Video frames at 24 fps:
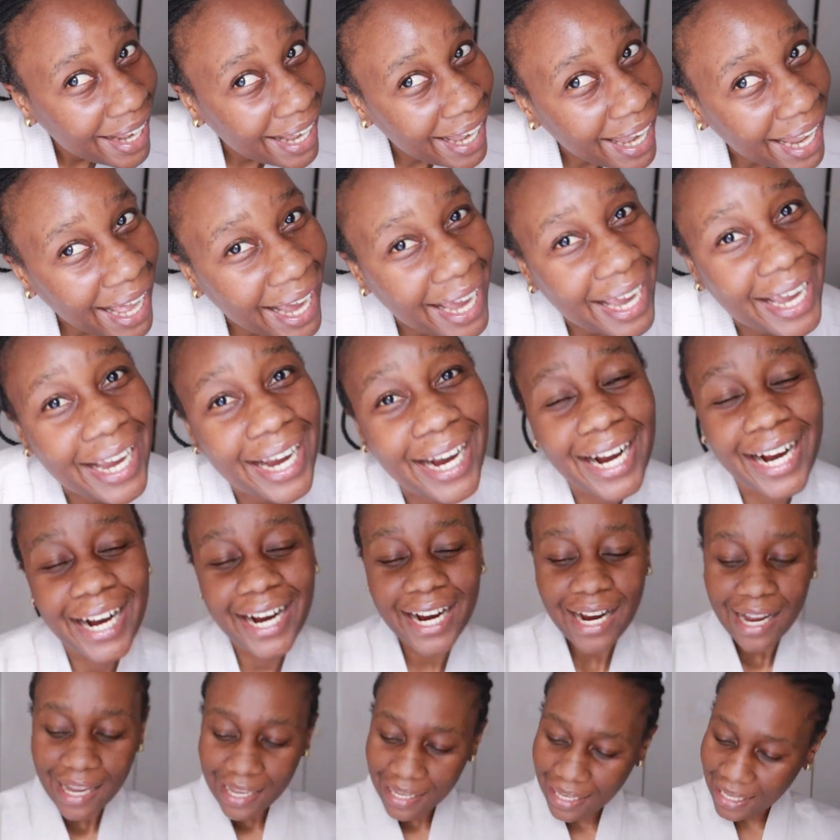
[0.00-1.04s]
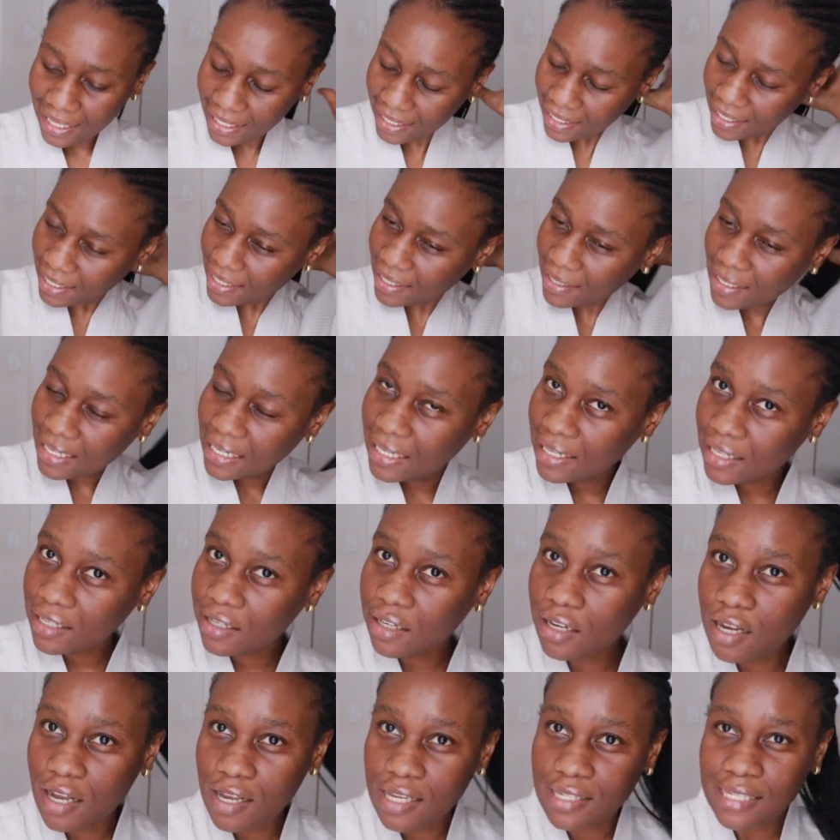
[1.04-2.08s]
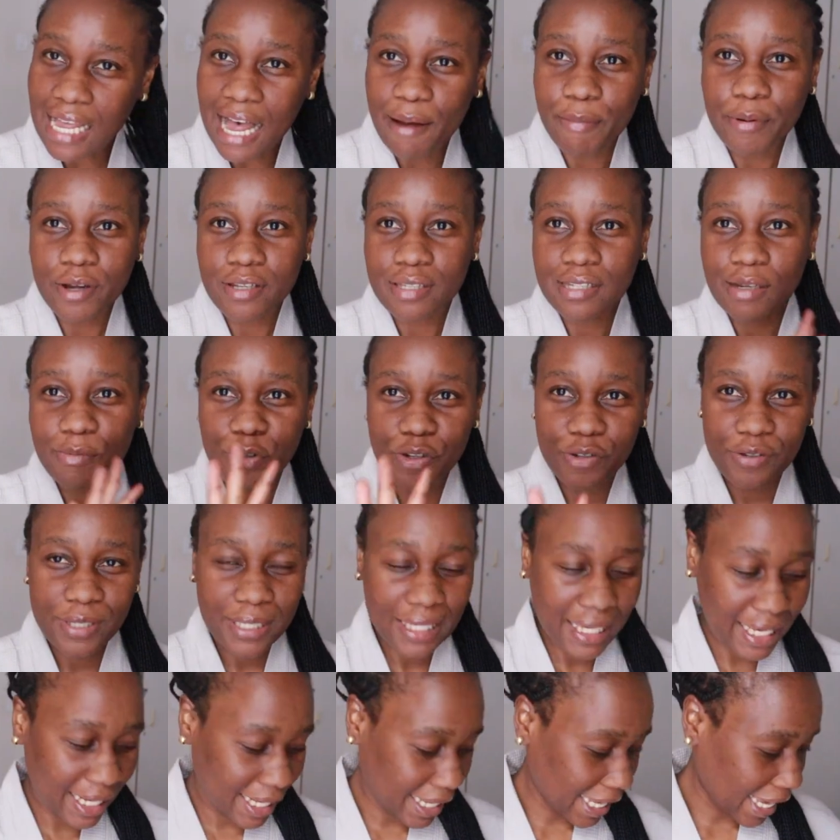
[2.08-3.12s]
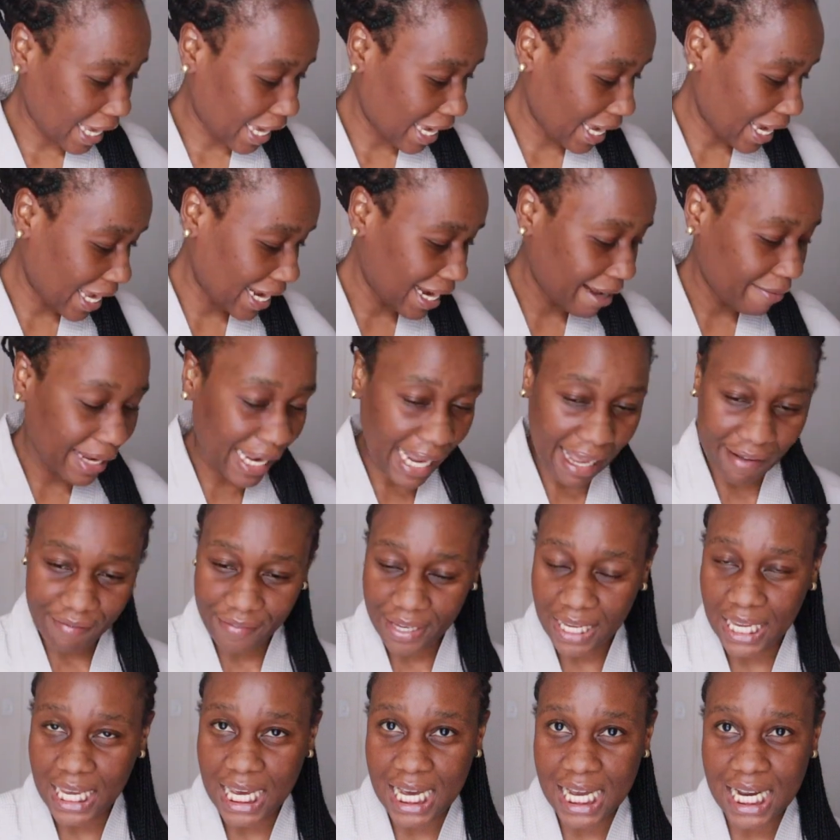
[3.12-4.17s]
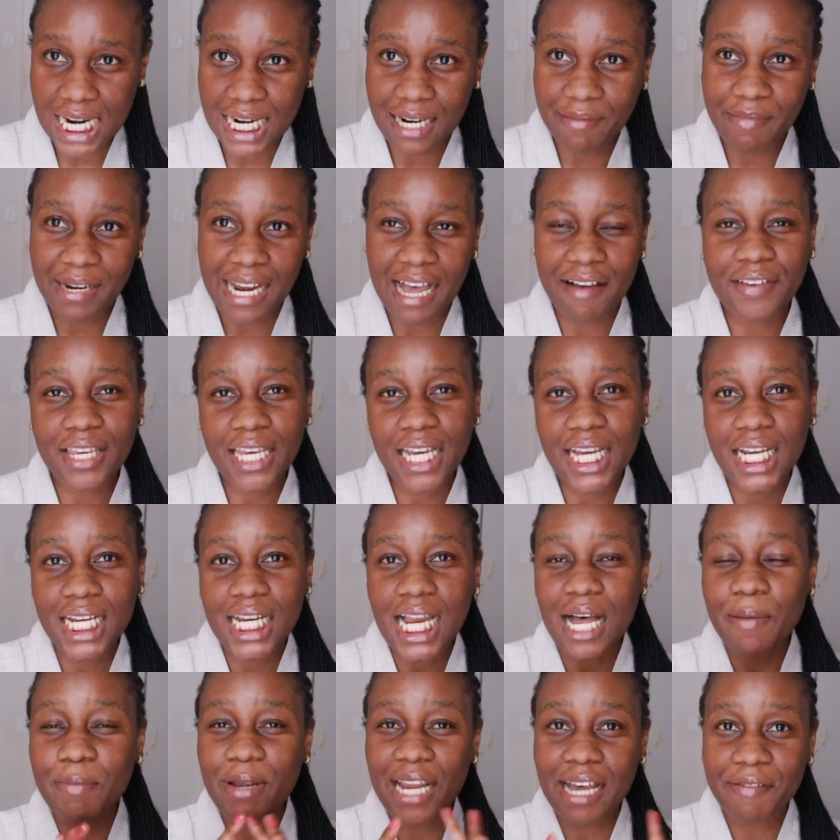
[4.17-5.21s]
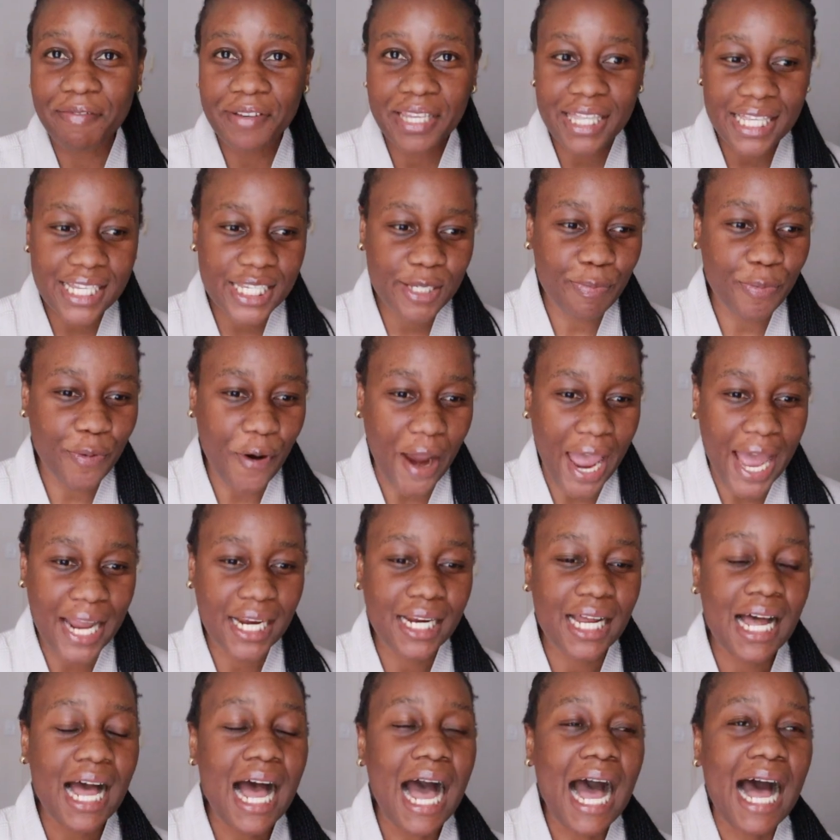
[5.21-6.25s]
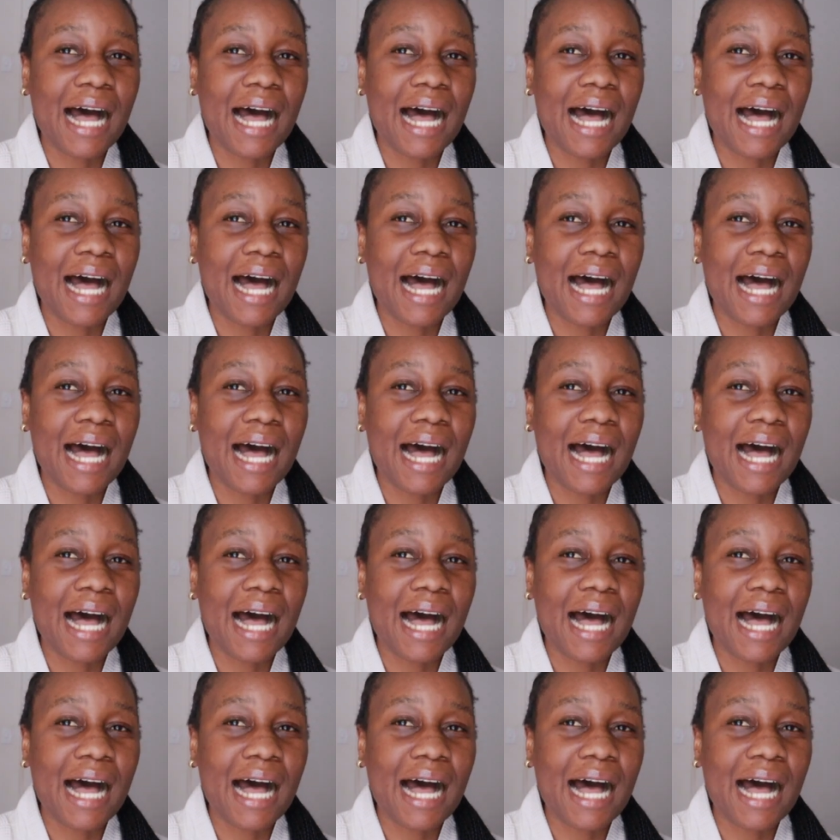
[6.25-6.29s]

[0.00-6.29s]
Like younger and younger because I bought some new skincare and I'm loving it. I'm loving this brand.